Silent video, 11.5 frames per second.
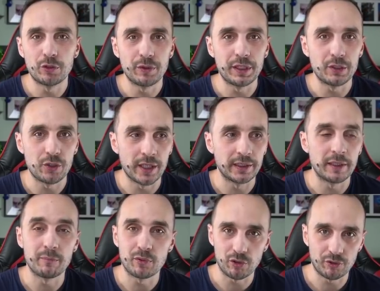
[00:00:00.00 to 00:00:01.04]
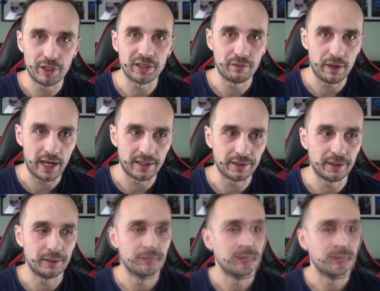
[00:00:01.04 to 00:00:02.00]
to enchant and progress faster.